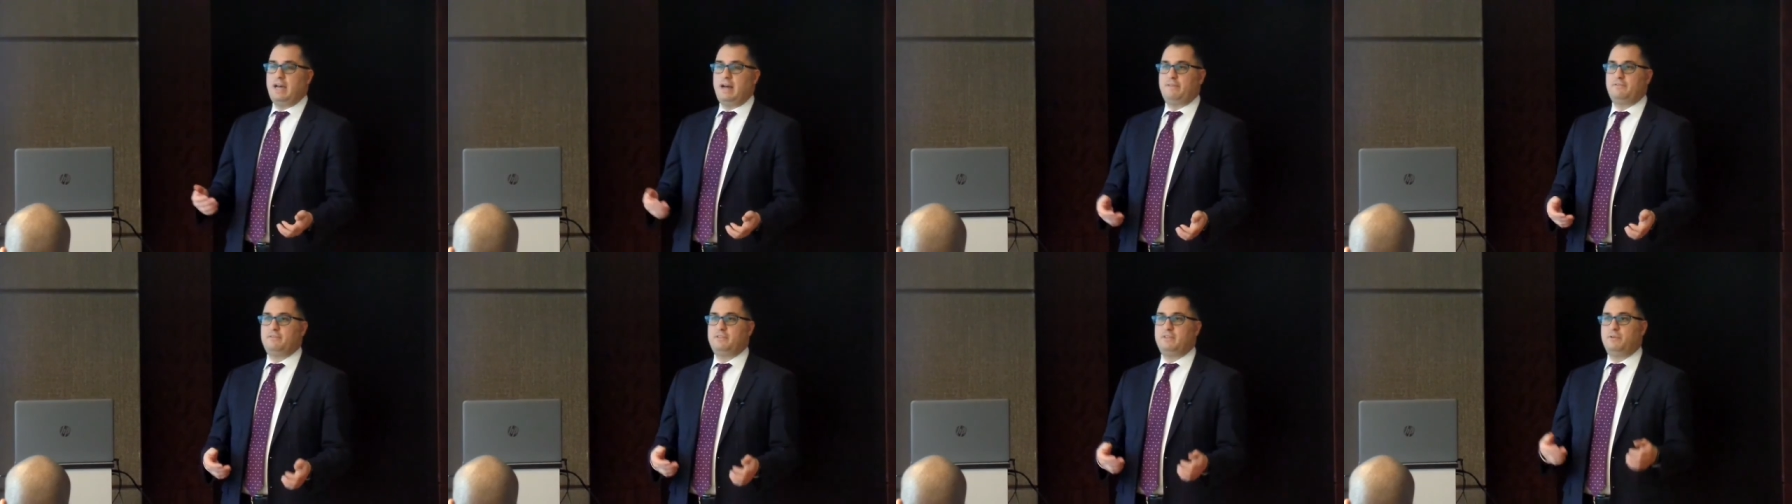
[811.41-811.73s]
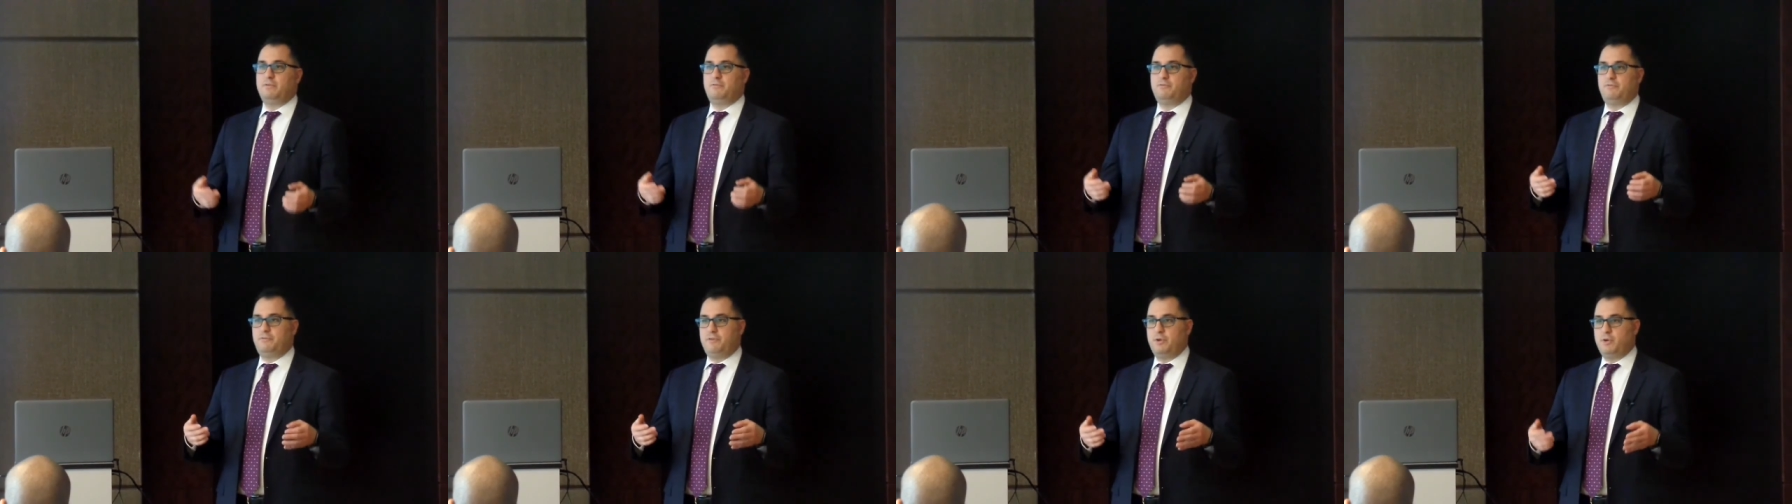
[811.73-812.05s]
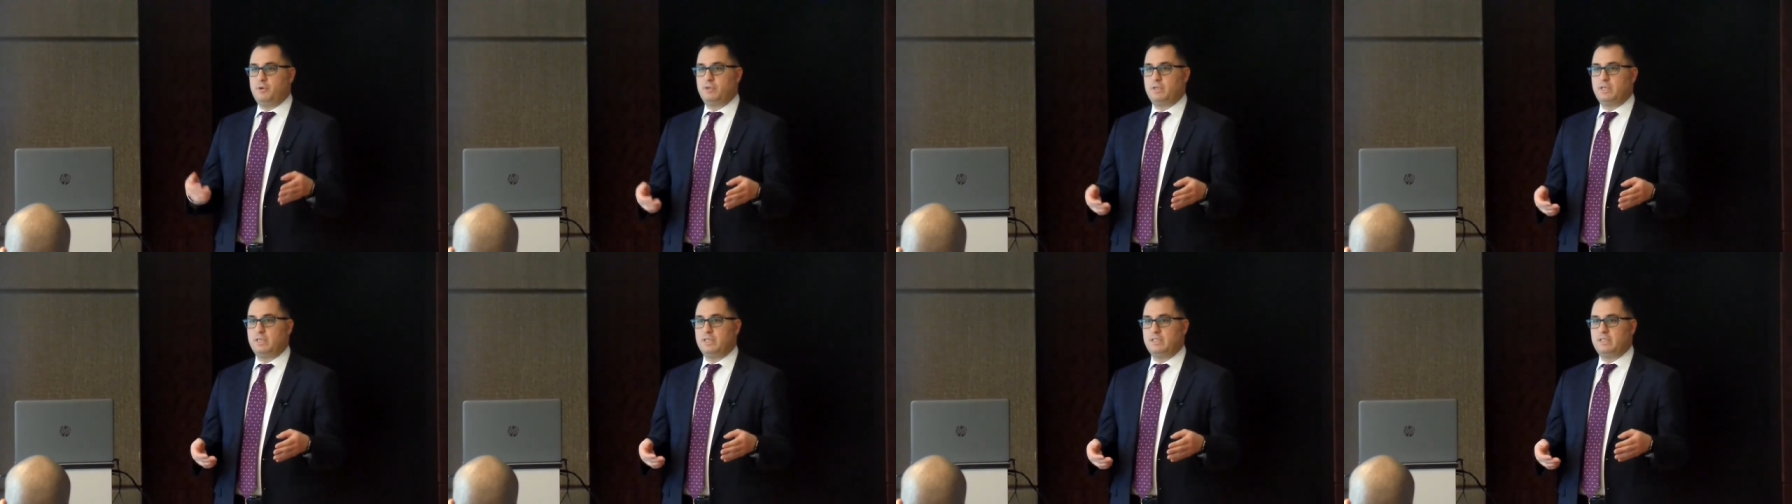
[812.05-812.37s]
have to
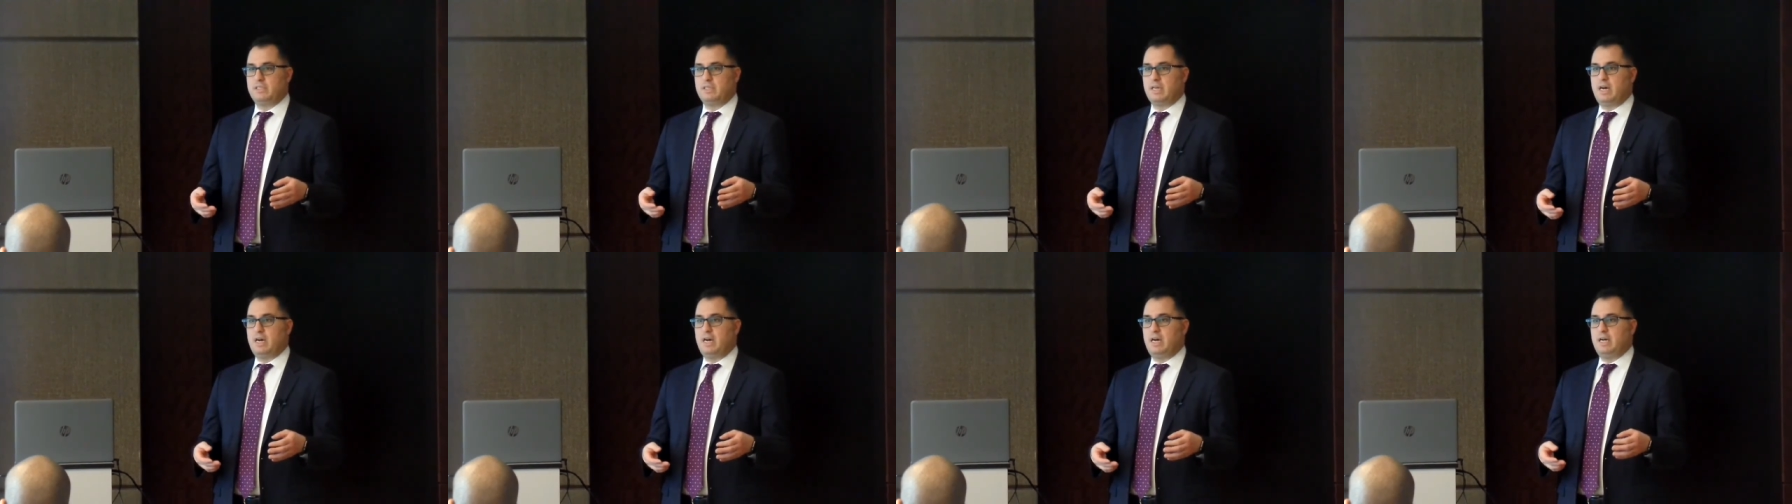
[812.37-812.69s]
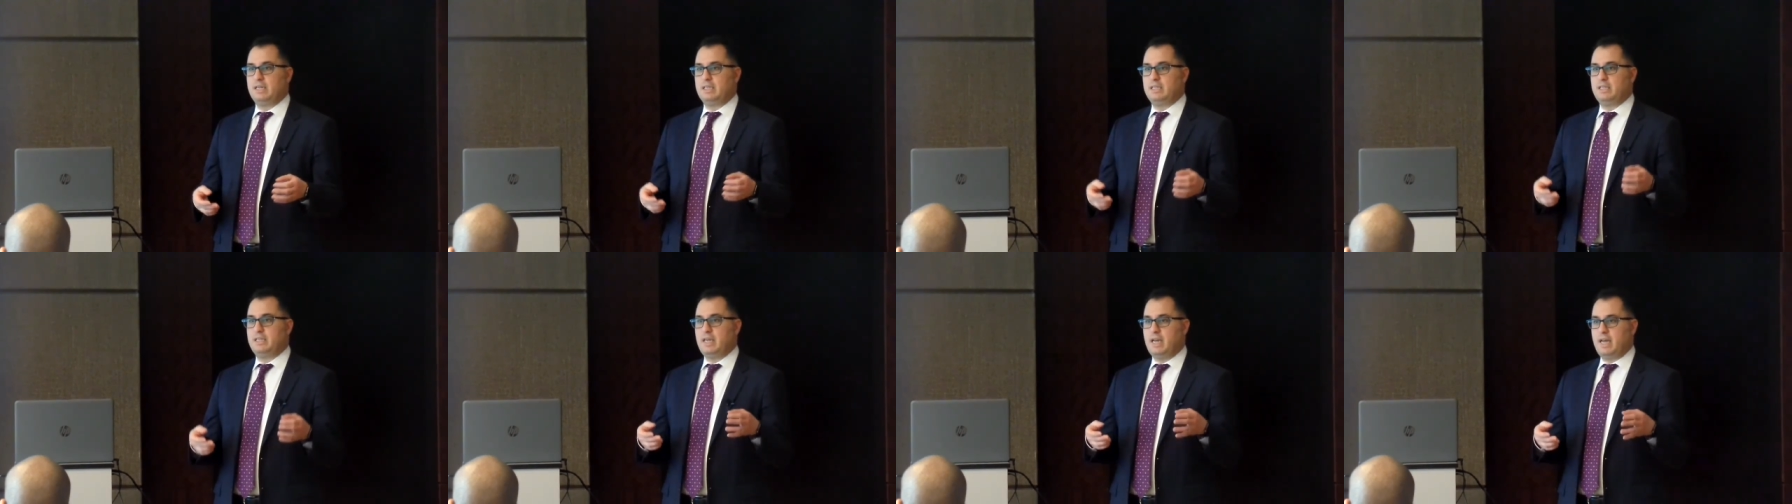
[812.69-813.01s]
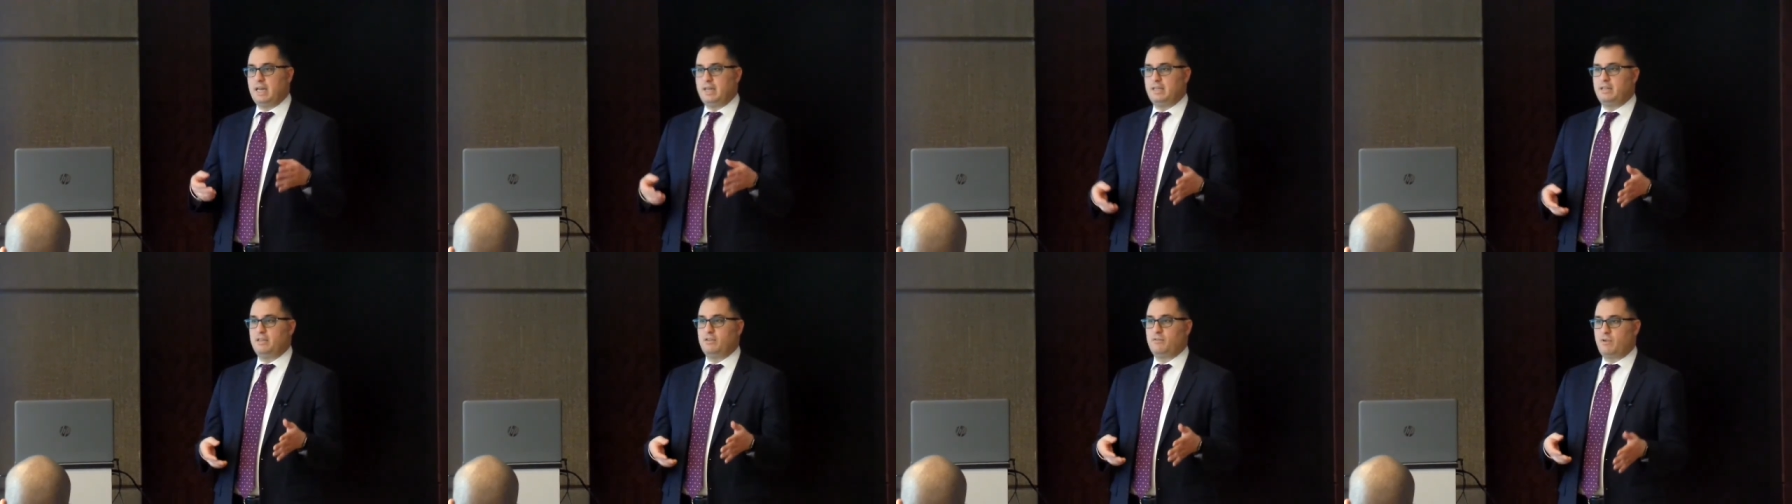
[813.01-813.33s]
focus on
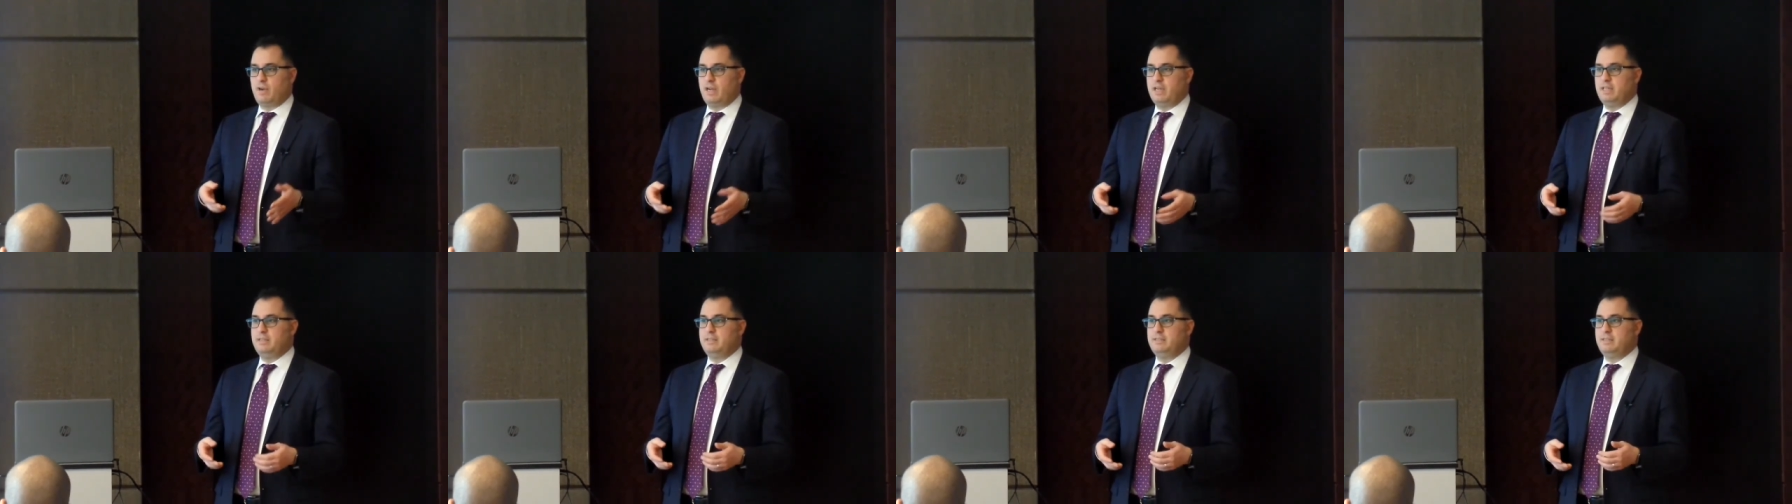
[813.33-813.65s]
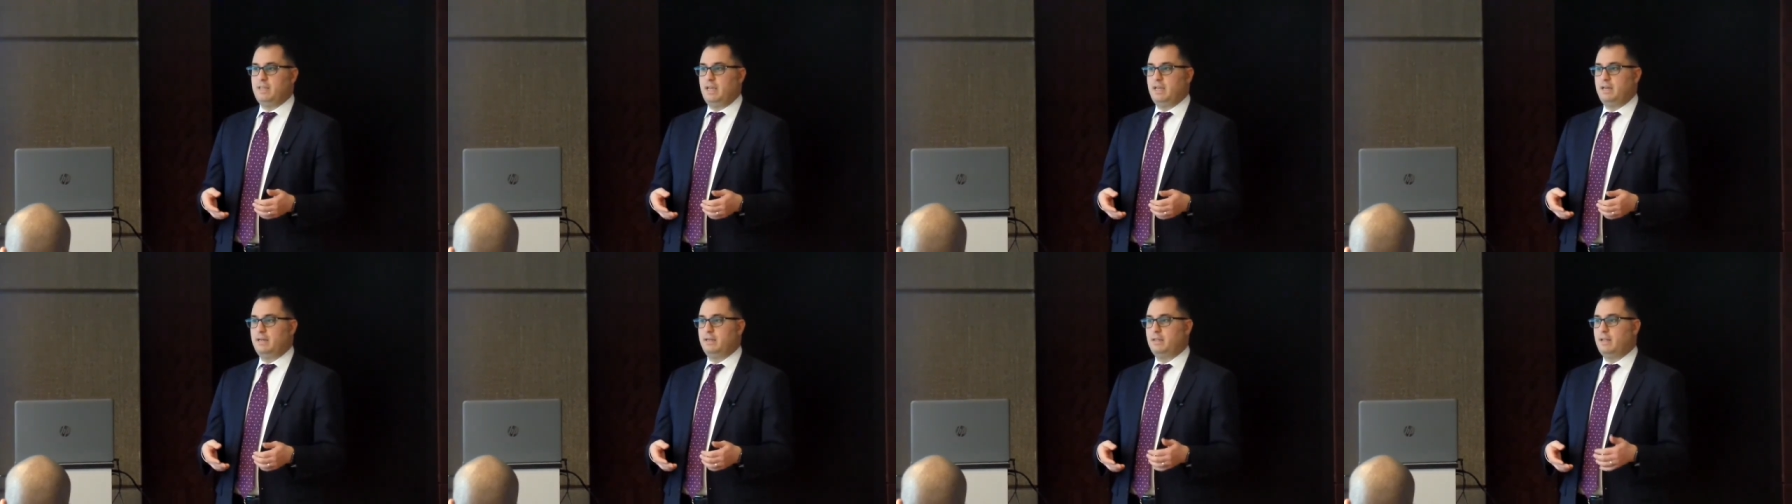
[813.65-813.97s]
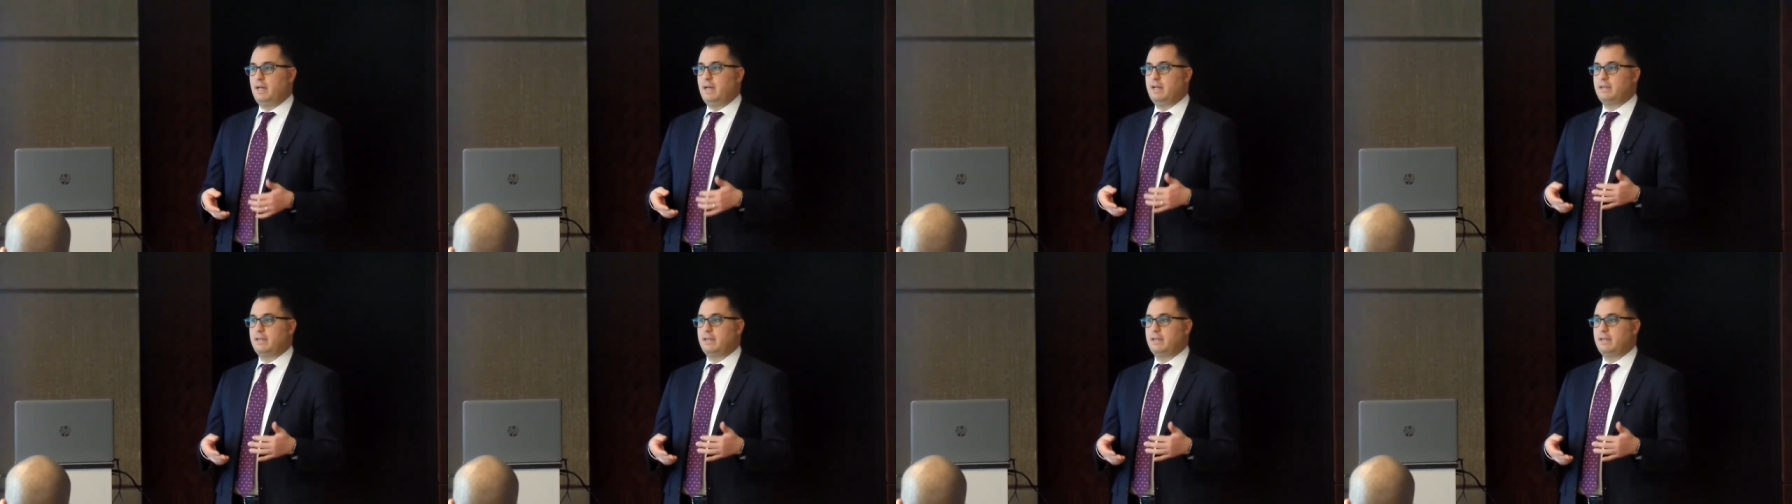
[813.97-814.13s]
getting the right data.